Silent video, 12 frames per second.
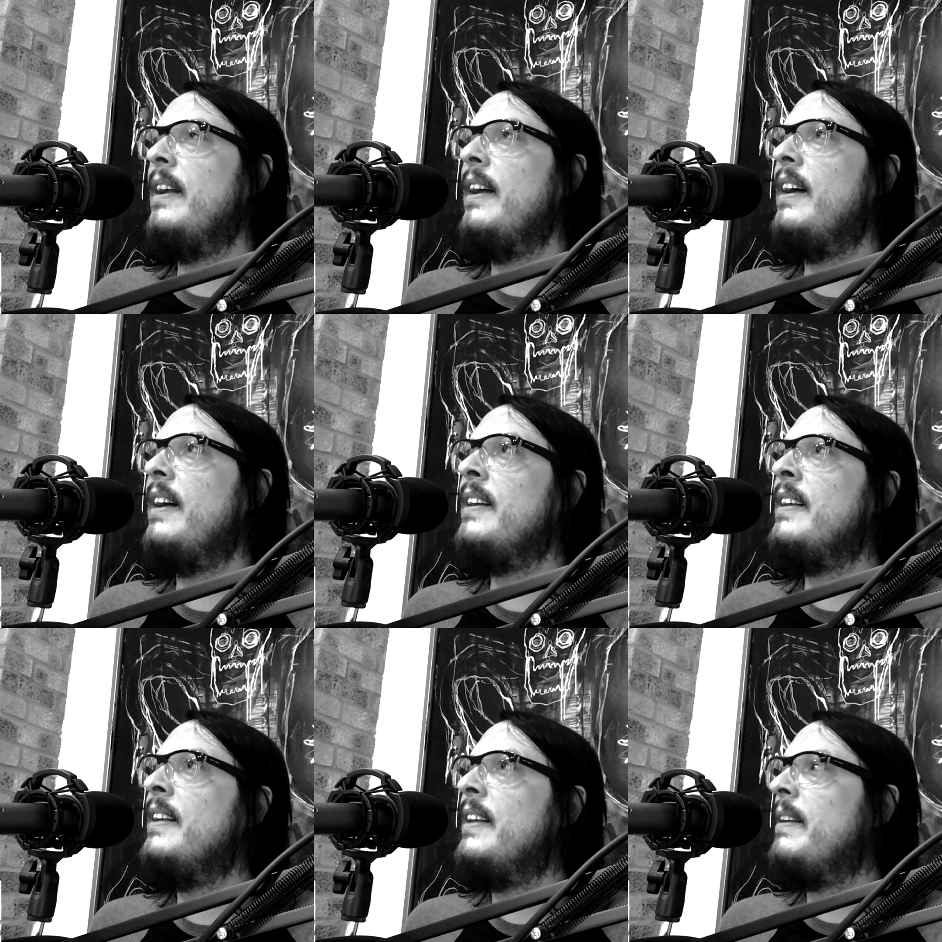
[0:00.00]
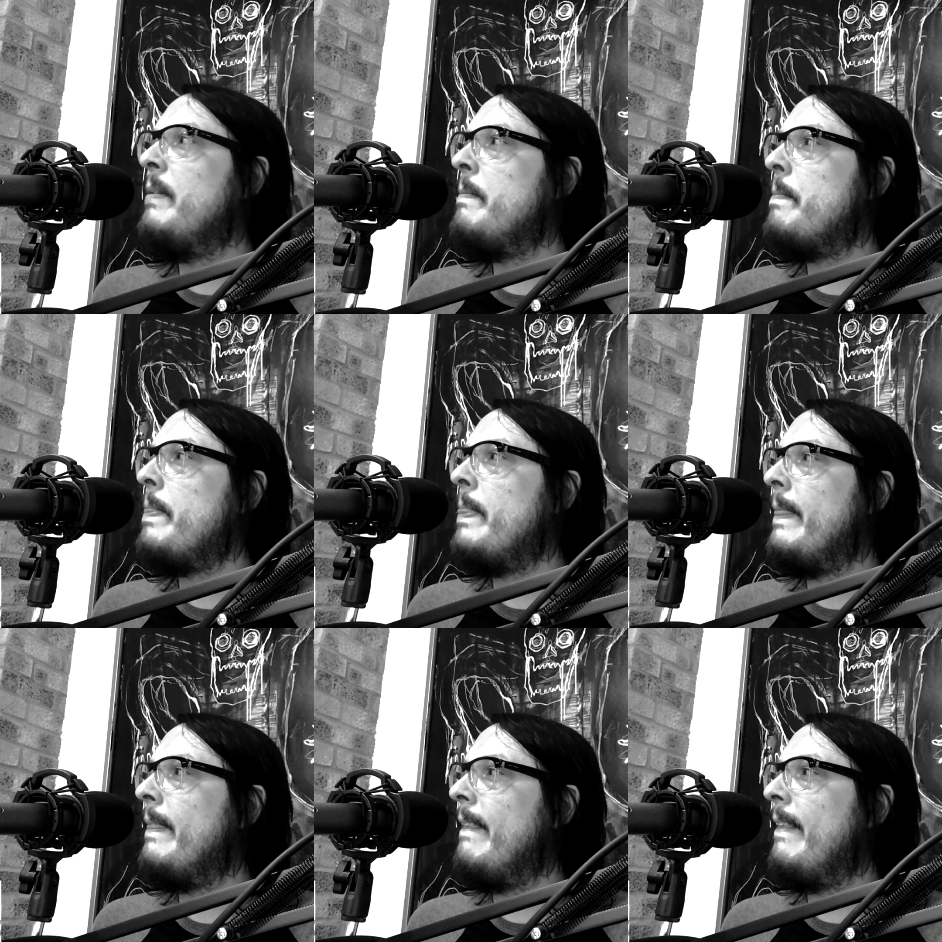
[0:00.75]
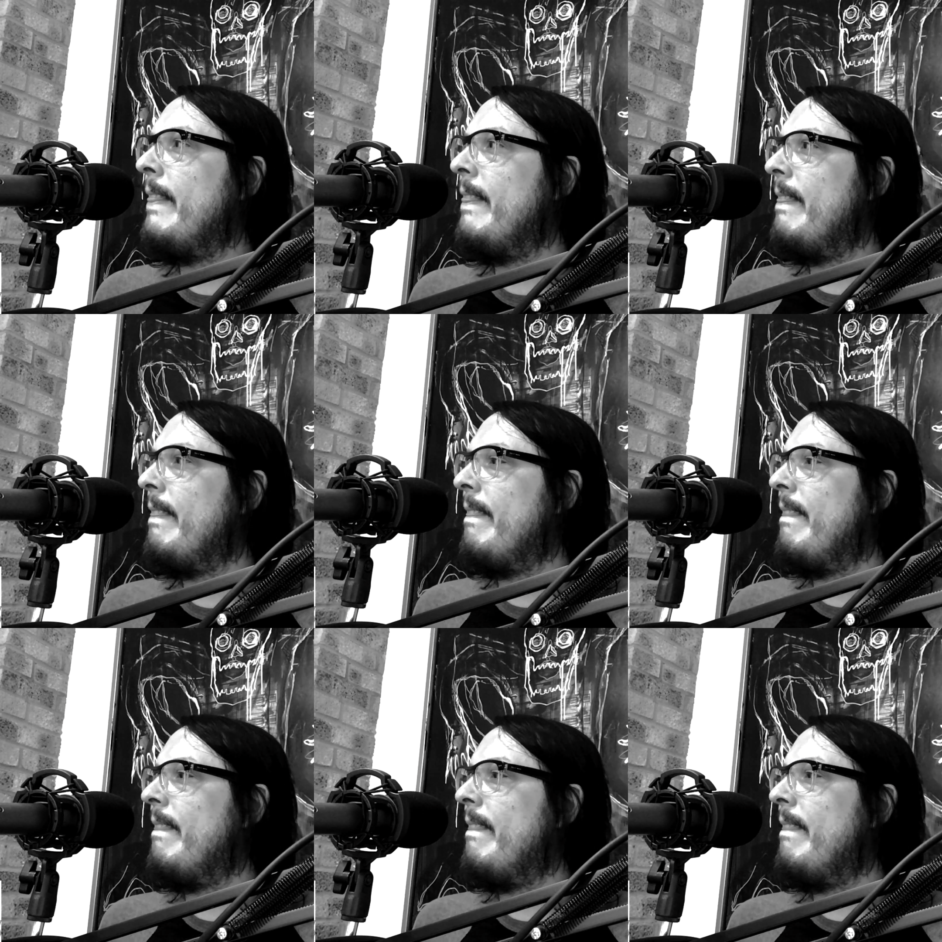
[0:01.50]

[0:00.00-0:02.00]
It's the problem with